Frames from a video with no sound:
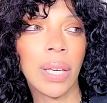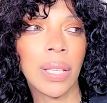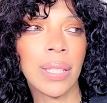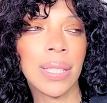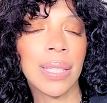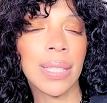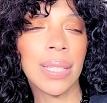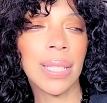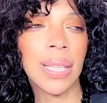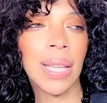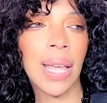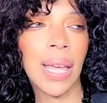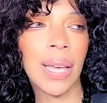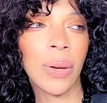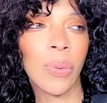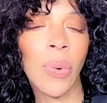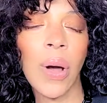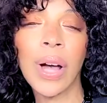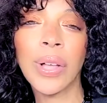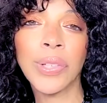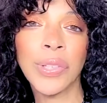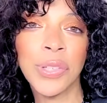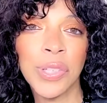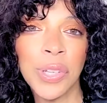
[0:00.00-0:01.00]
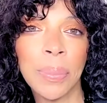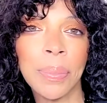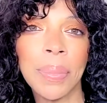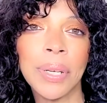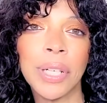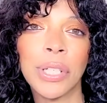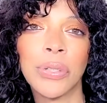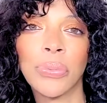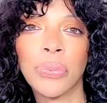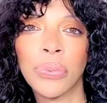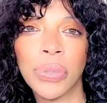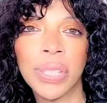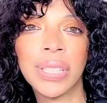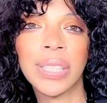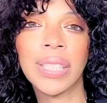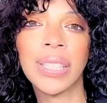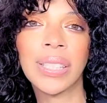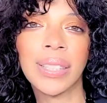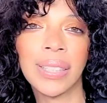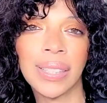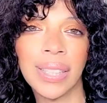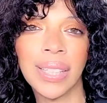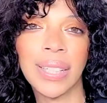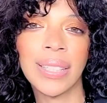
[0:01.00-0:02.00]
it's like, wow, somebody really
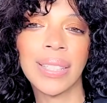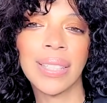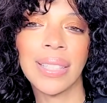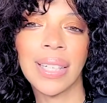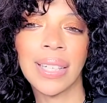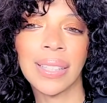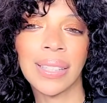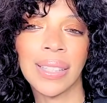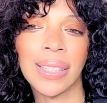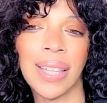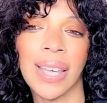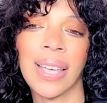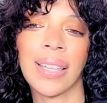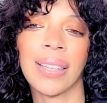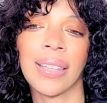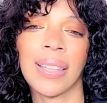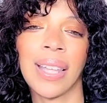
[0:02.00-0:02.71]
thinks like that.